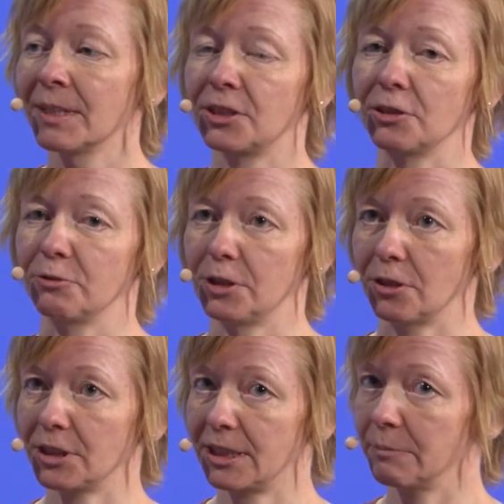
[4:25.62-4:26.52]
So
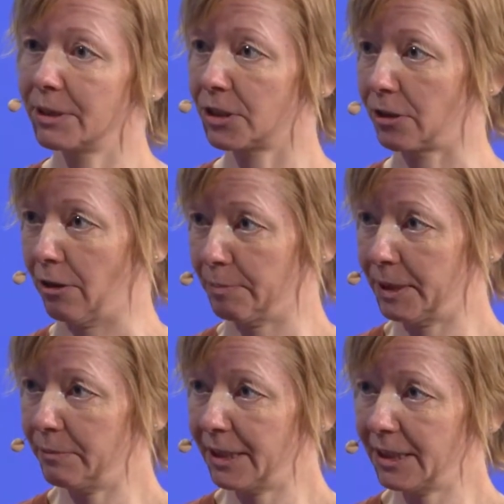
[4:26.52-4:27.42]
not similar to
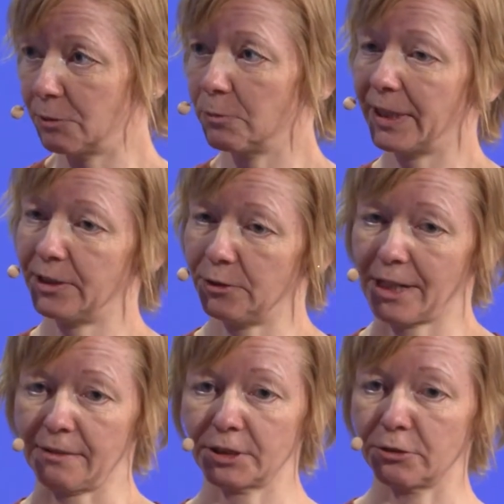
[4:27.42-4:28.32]
Optimism, where you
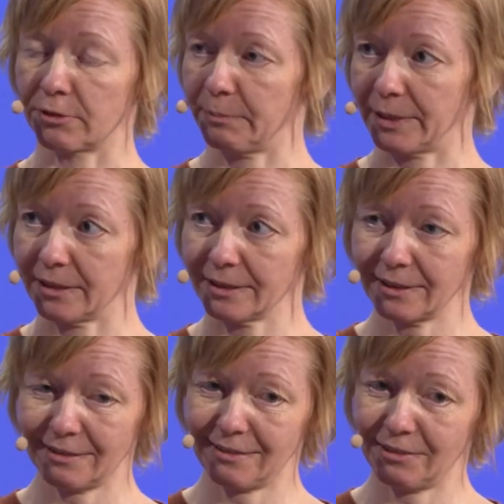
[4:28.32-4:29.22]
have to rebuild
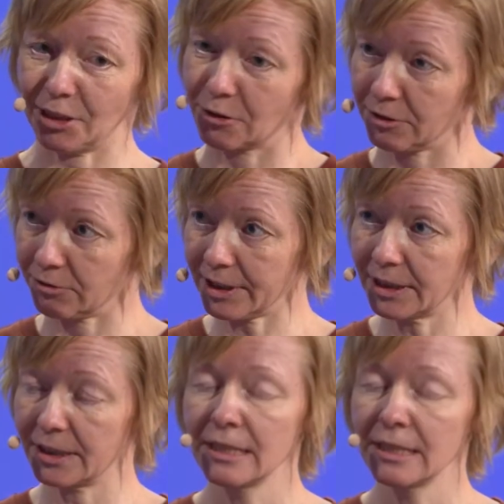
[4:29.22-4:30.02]
your contracts.